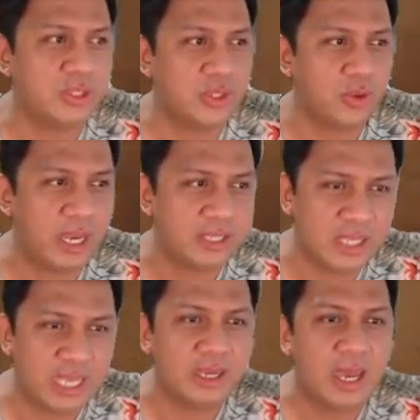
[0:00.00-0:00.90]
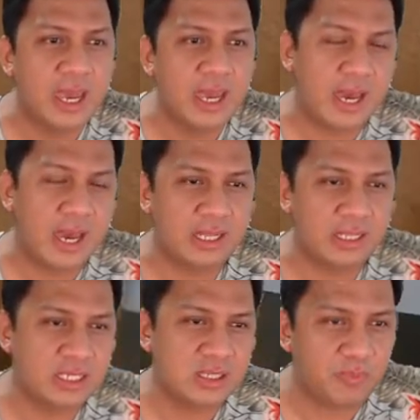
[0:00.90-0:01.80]
So I think I'll
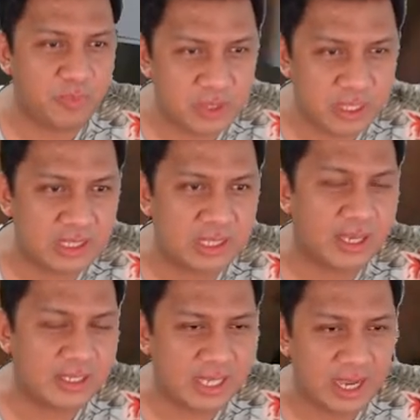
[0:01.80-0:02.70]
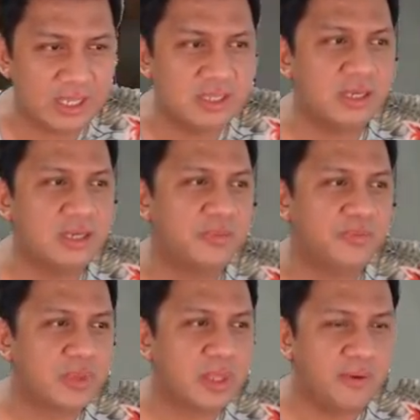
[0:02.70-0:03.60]
just put it aside.
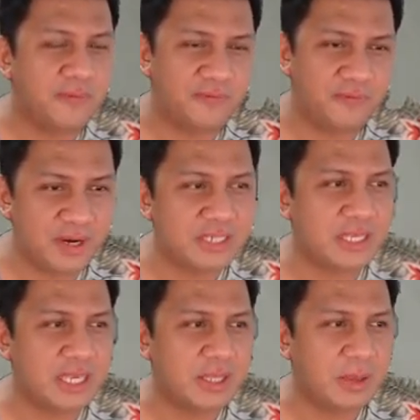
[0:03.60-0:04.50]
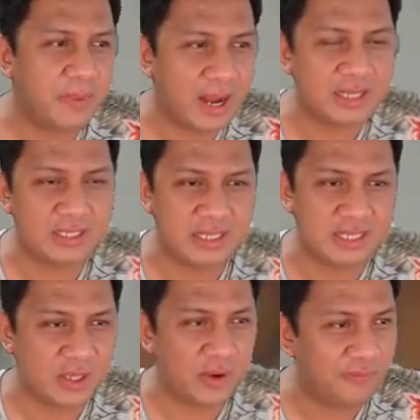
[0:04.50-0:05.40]
First in the box
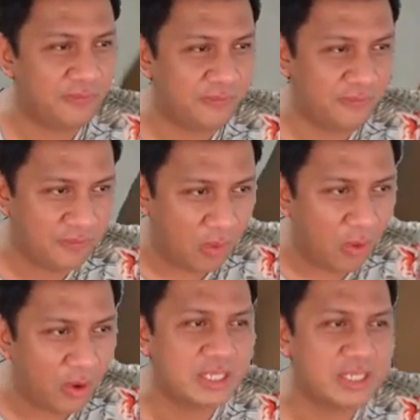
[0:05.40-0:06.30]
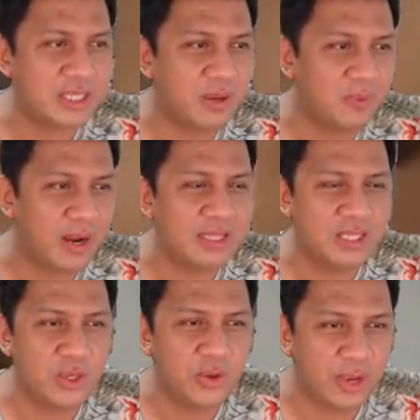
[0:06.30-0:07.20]
is of course the brand
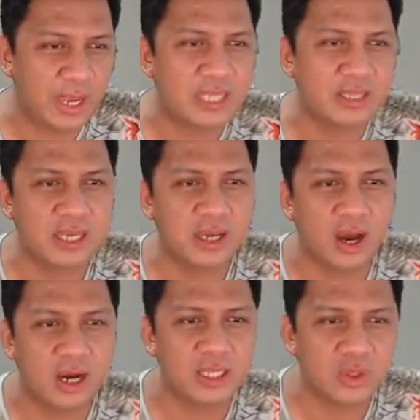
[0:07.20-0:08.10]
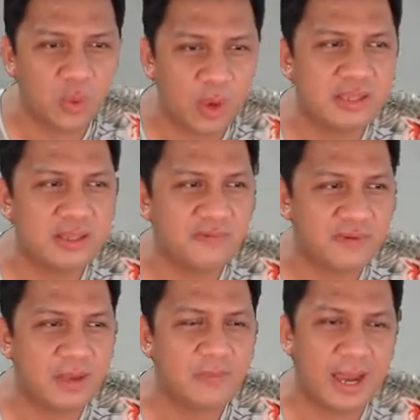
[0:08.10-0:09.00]
new
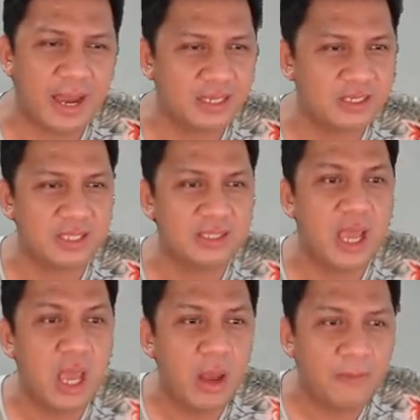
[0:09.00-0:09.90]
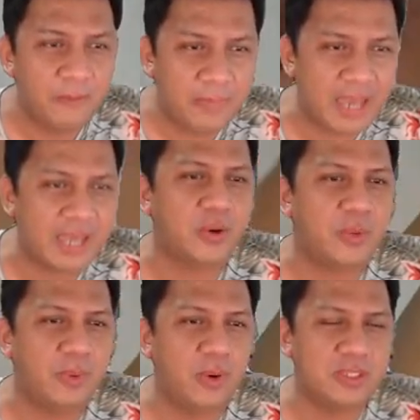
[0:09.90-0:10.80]
ATR2500
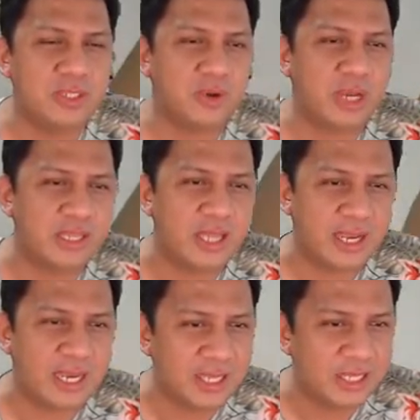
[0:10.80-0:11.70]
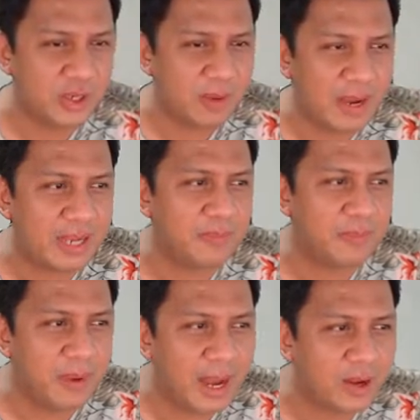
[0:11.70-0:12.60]
microphone. So kitang-kita nyo naman,
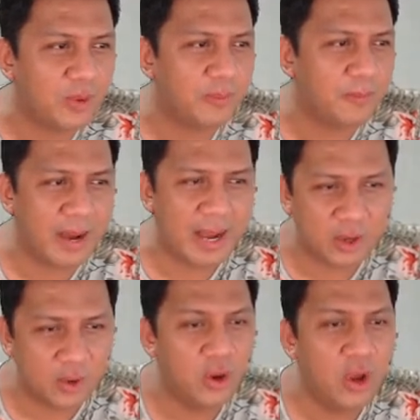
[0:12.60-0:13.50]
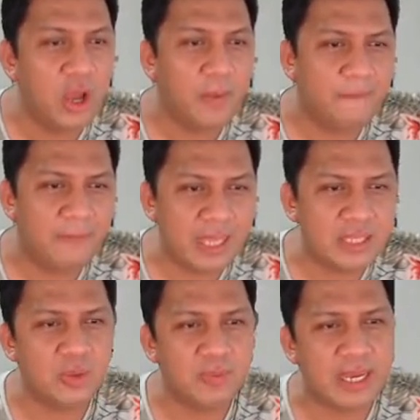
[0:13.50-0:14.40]
bagong-bago.
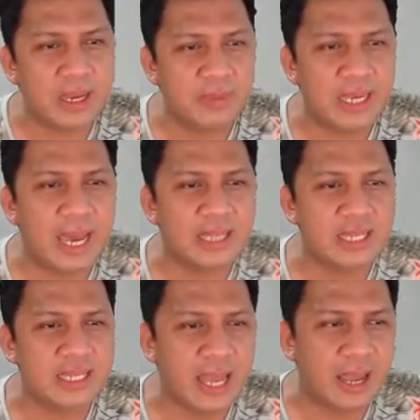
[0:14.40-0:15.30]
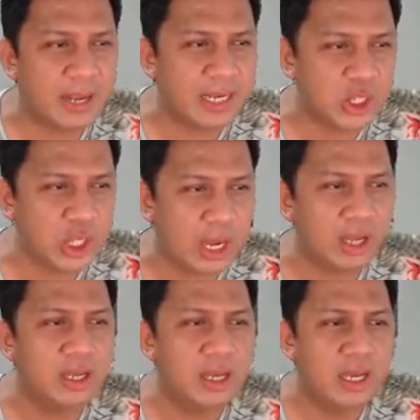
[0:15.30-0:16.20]
Medyo may kabigatan lamang
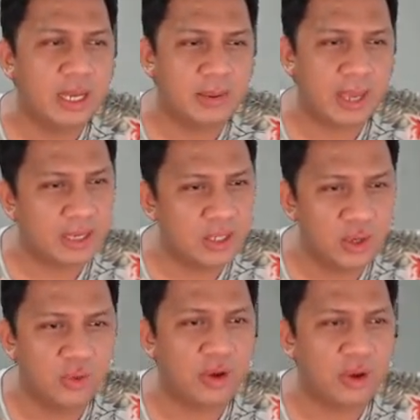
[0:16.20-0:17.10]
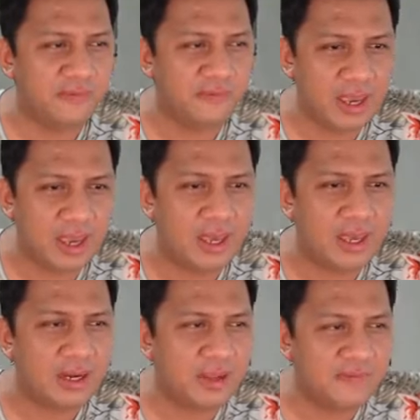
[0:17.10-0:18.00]
siya. And look,
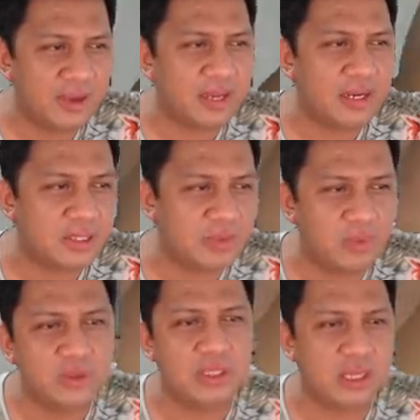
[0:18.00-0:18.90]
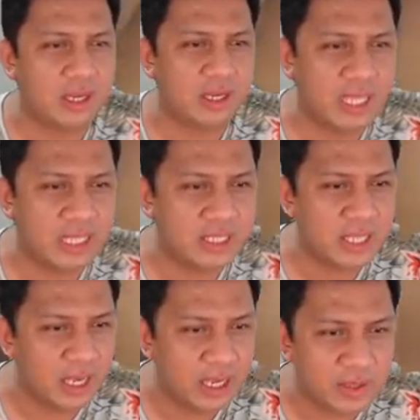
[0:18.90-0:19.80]
very very smooth. That's
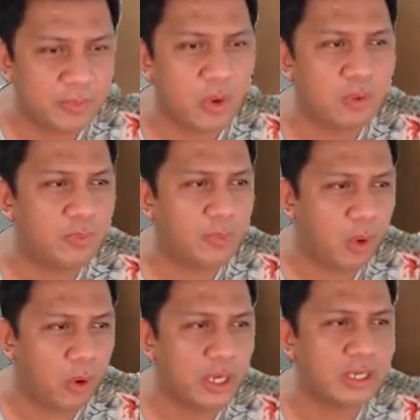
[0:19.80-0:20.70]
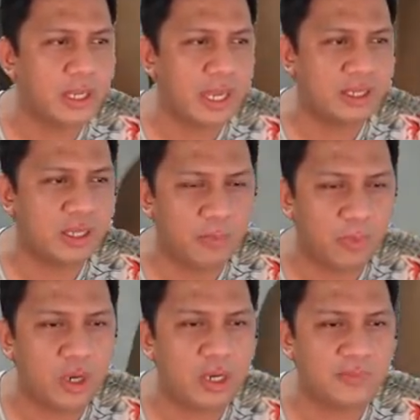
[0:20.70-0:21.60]
the earphone port and the
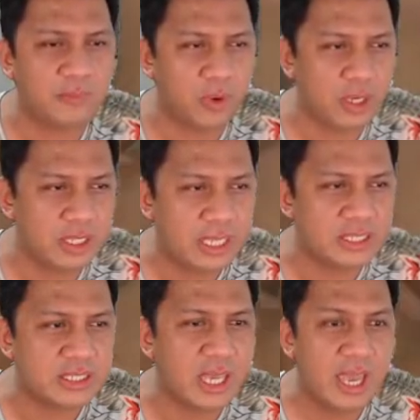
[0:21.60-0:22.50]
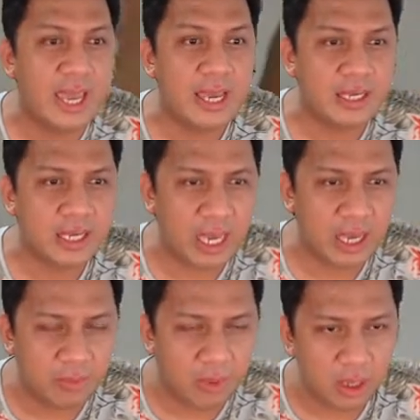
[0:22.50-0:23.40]
port for this
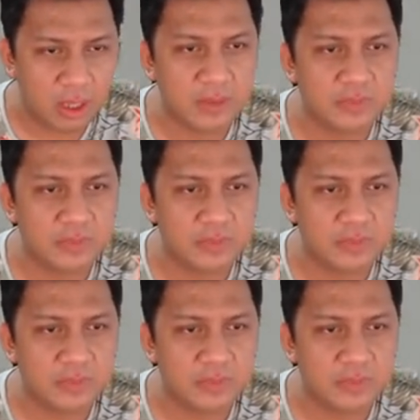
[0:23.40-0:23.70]
cable.